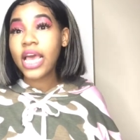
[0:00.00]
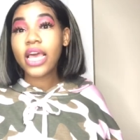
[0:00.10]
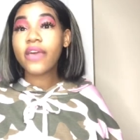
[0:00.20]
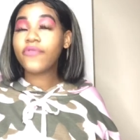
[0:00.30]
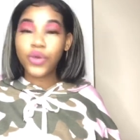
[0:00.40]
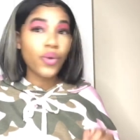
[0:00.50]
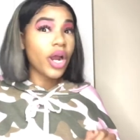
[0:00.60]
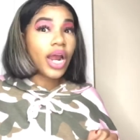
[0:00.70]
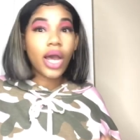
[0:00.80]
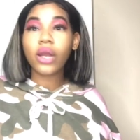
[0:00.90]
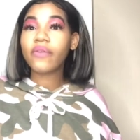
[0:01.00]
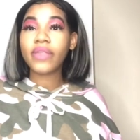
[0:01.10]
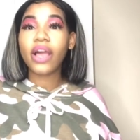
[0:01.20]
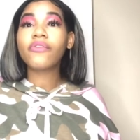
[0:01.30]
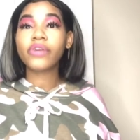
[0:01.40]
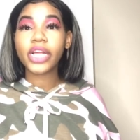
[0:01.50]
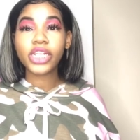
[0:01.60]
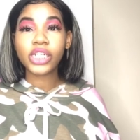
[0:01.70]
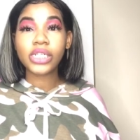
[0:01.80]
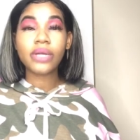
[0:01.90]
If you are out of that
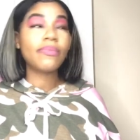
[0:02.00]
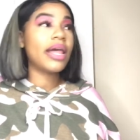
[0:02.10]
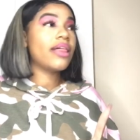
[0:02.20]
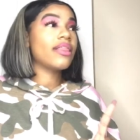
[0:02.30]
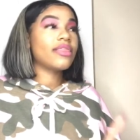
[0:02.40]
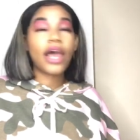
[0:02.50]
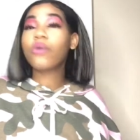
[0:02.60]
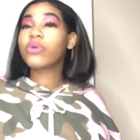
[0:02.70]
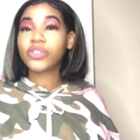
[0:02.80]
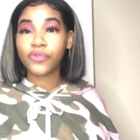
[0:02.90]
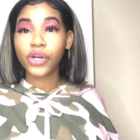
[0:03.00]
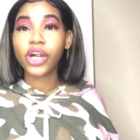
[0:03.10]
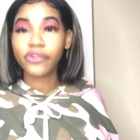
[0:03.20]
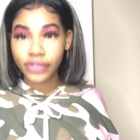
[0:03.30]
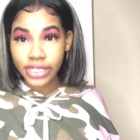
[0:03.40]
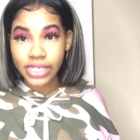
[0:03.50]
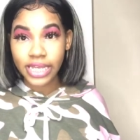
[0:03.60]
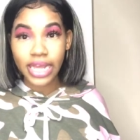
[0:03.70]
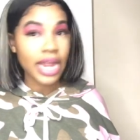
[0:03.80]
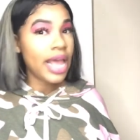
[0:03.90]
relationship, that was for a
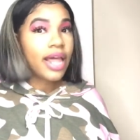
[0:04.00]
reason.